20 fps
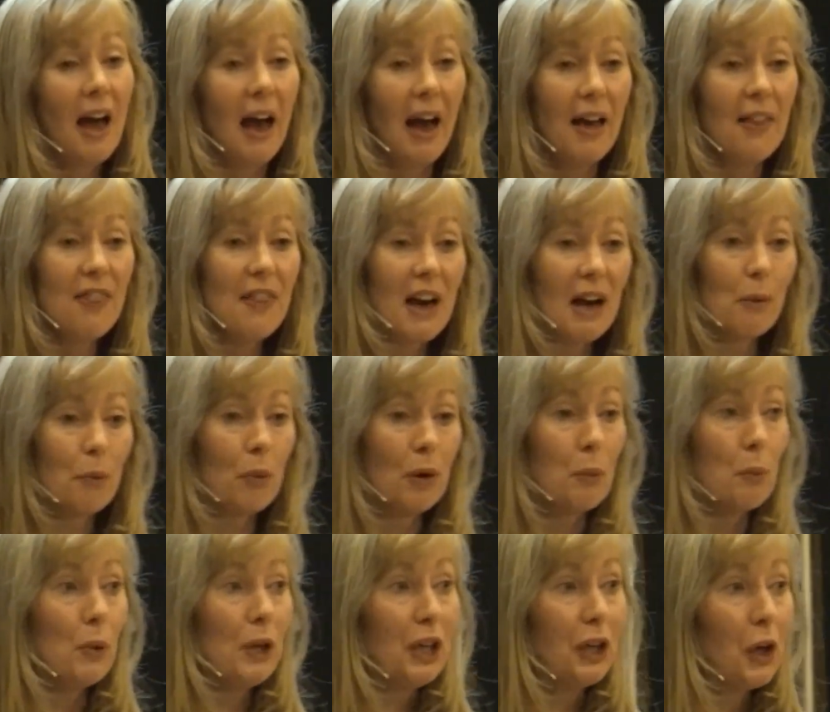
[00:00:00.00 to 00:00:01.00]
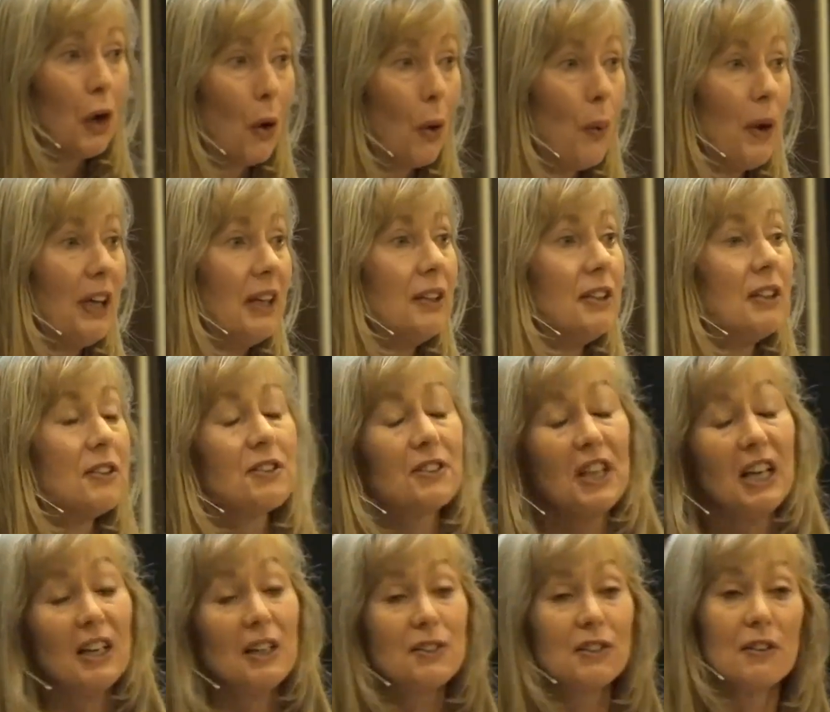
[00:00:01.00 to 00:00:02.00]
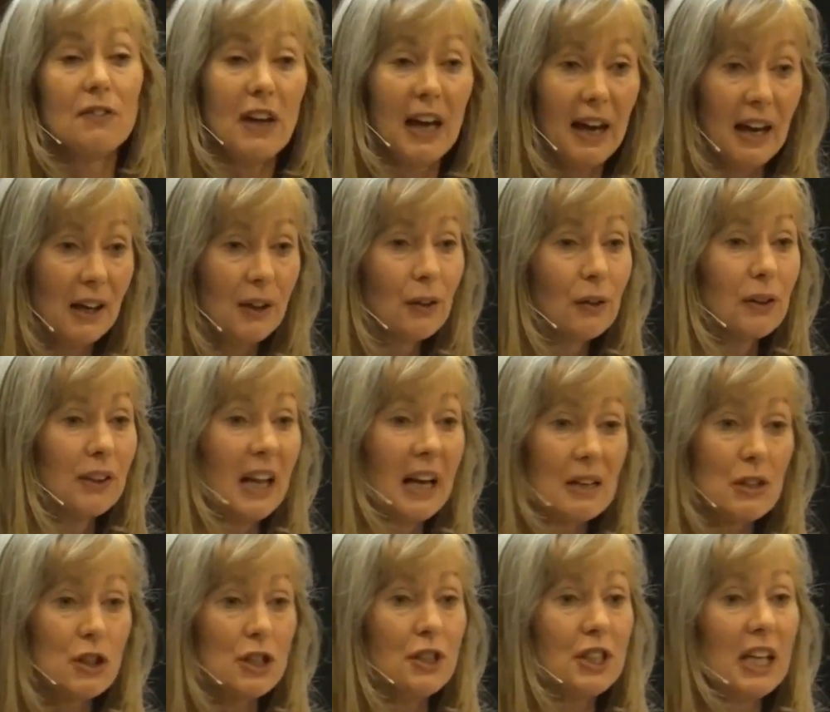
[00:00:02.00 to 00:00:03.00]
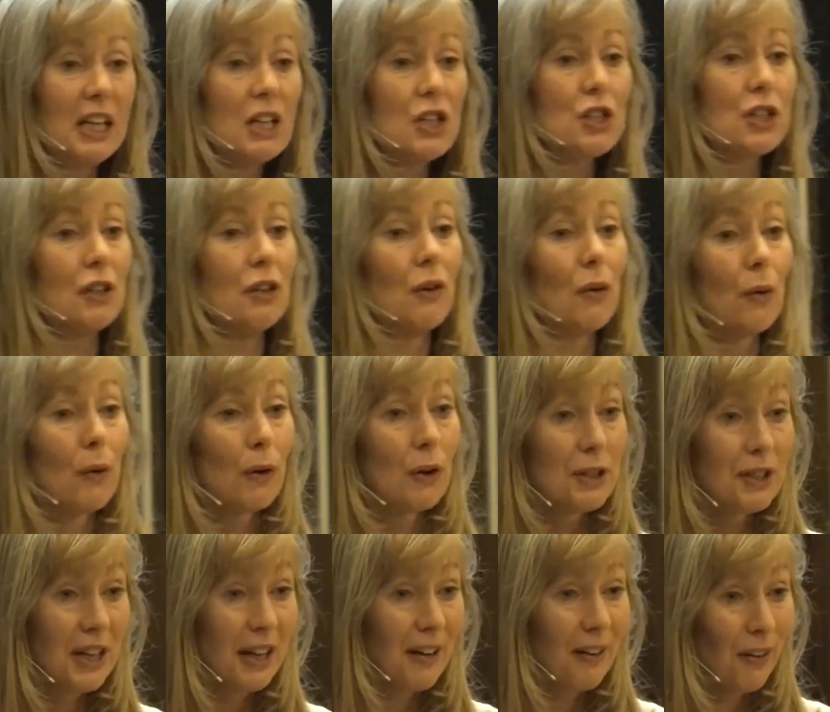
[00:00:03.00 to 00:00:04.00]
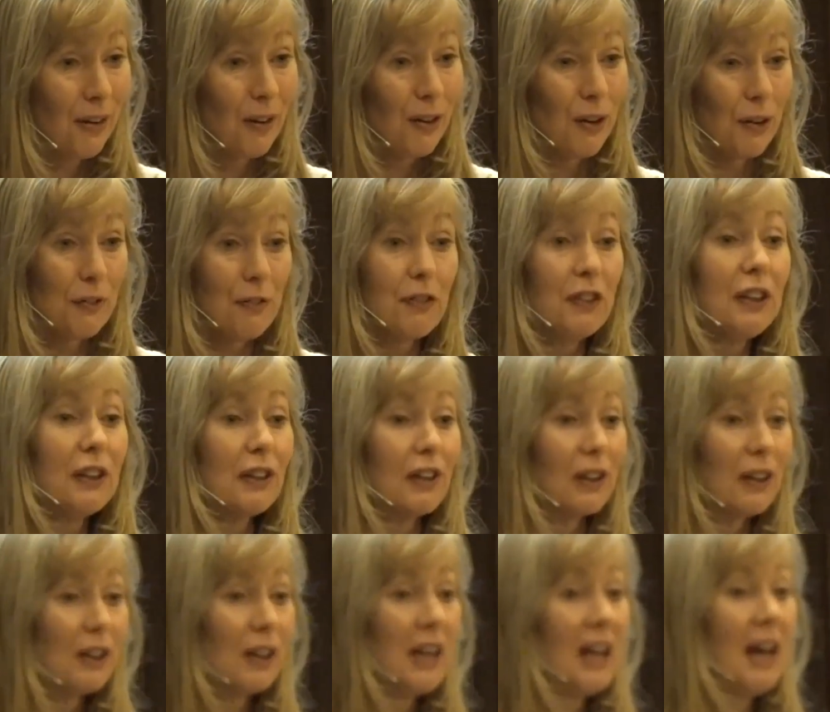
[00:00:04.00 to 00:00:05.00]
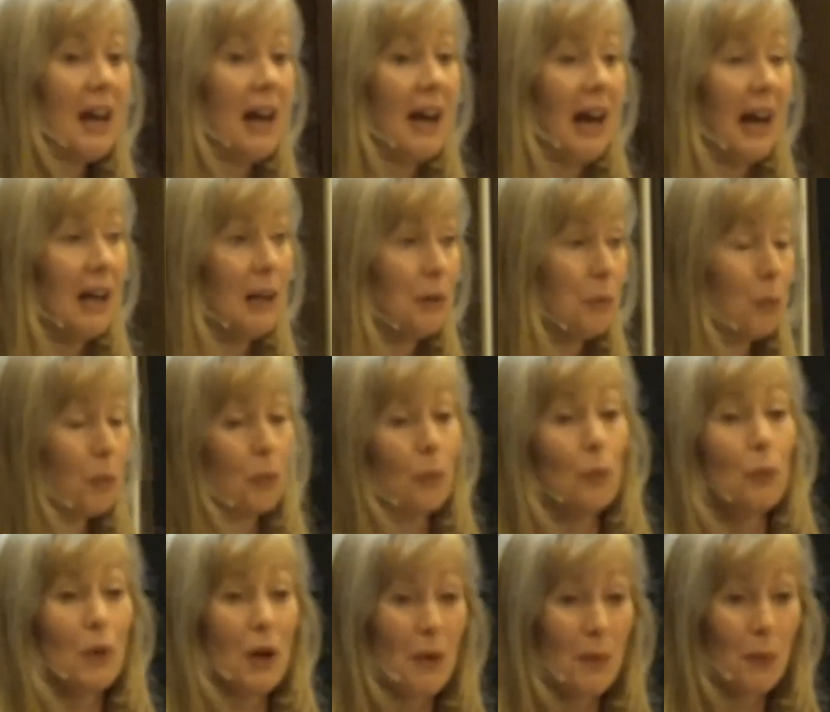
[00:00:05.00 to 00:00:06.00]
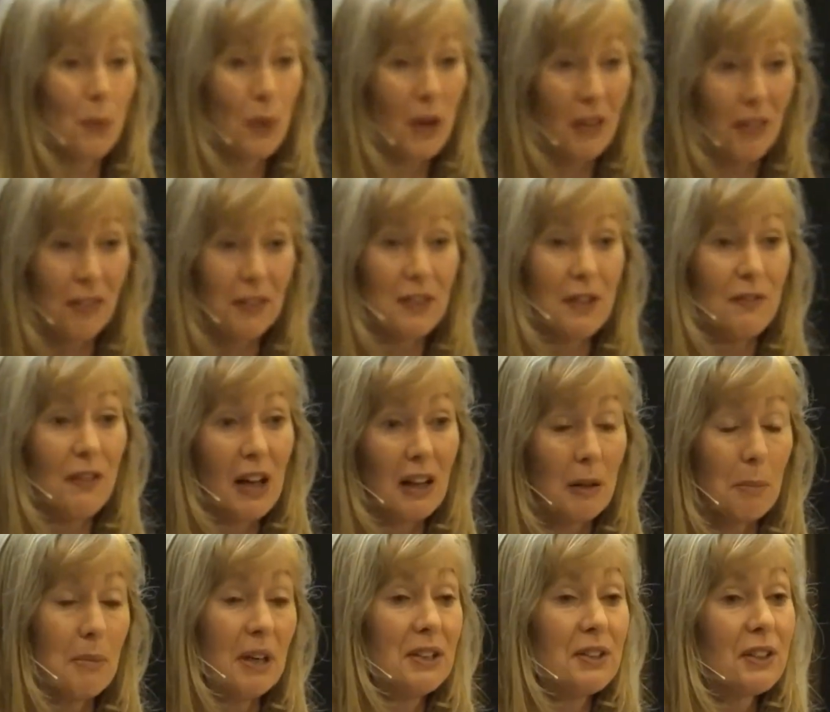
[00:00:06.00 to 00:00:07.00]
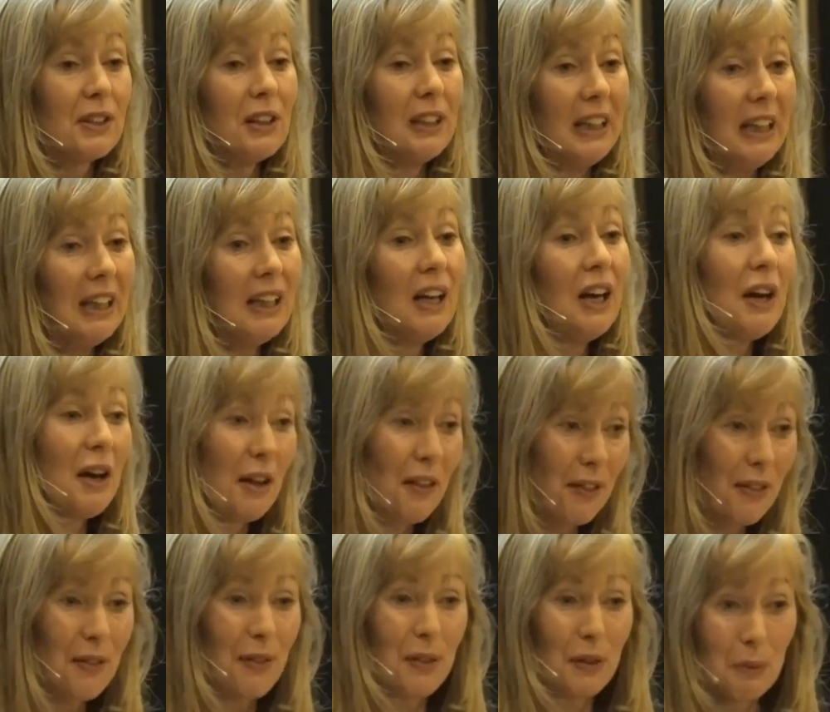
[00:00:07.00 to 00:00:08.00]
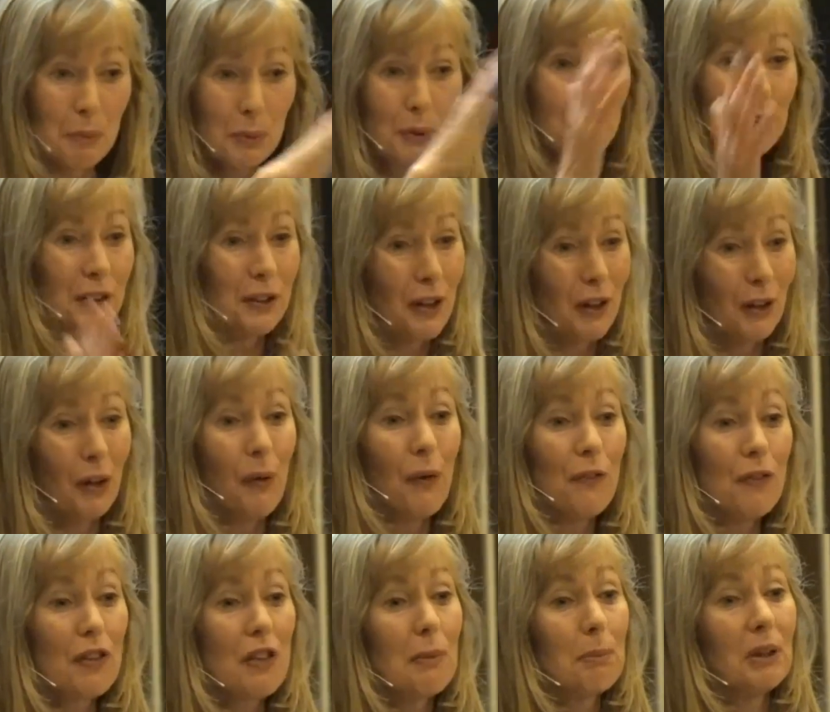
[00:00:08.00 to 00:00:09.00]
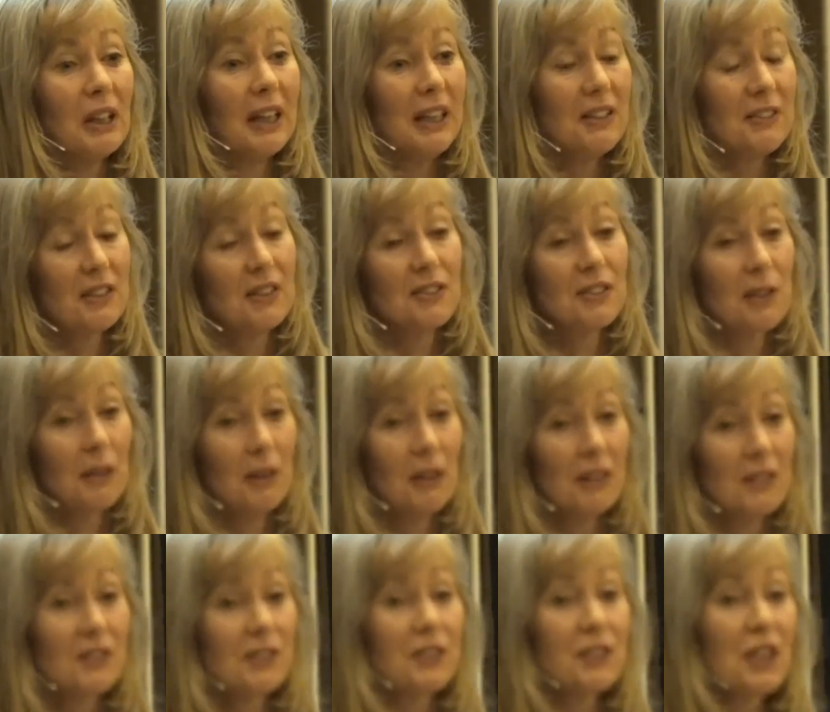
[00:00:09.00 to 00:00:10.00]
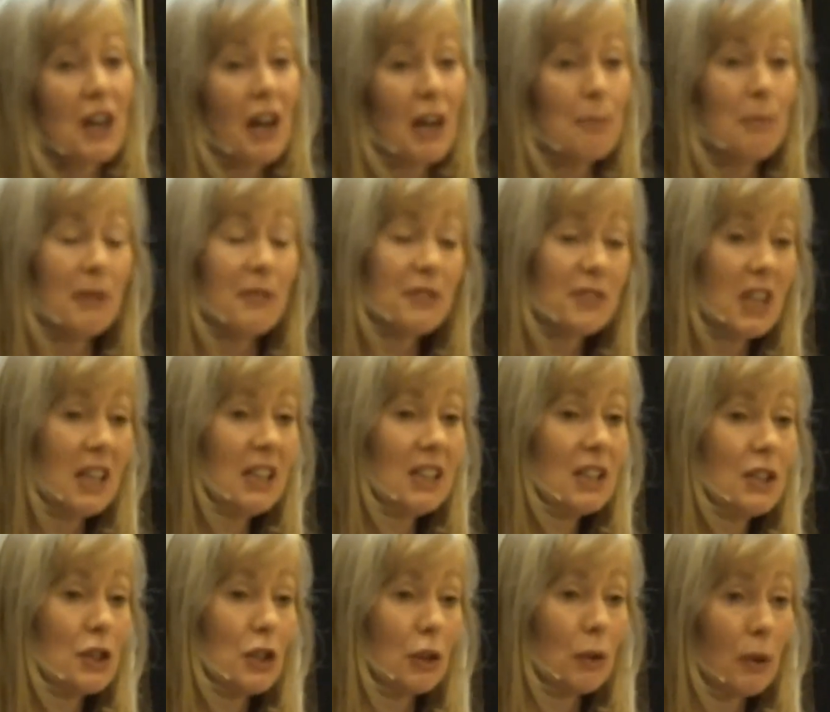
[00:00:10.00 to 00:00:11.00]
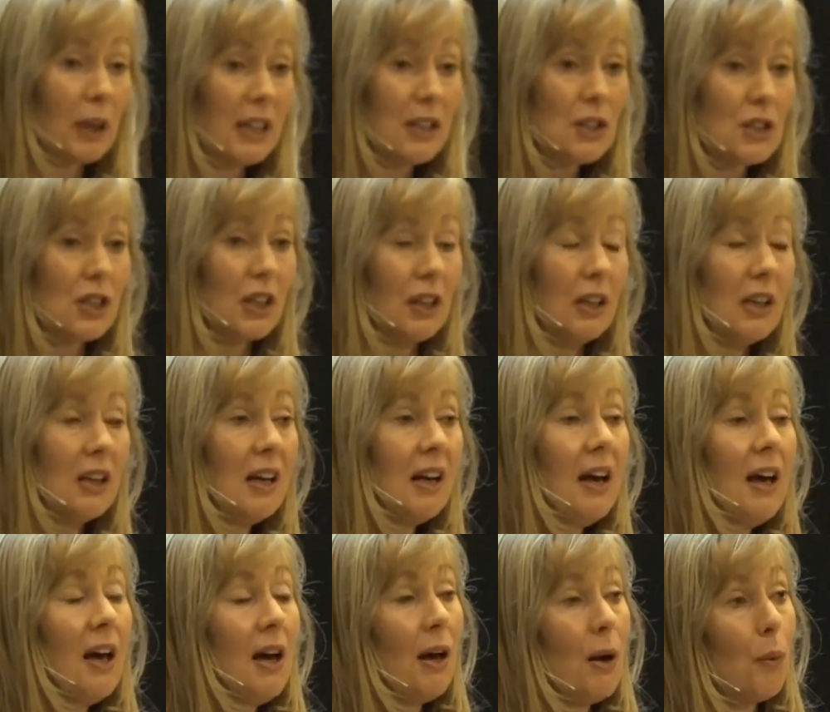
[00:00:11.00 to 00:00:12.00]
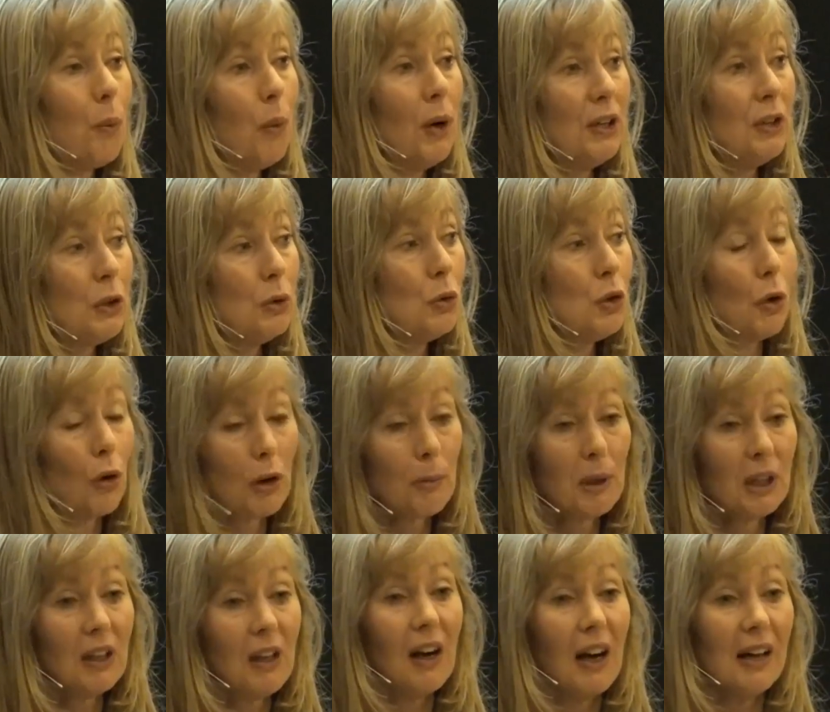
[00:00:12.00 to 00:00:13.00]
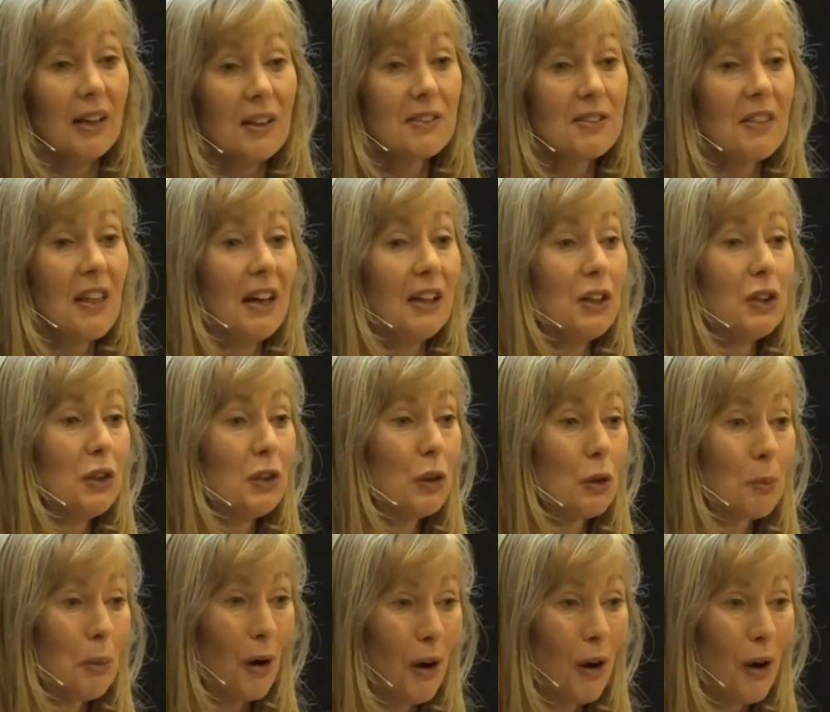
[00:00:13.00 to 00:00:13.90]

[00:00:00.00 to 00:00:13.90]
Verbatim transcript: and that when we go into states of anger and agitation or terror or fear, and with developmentally, they're moving all over the place. It's a, it's a time of state integration. When you normalize that your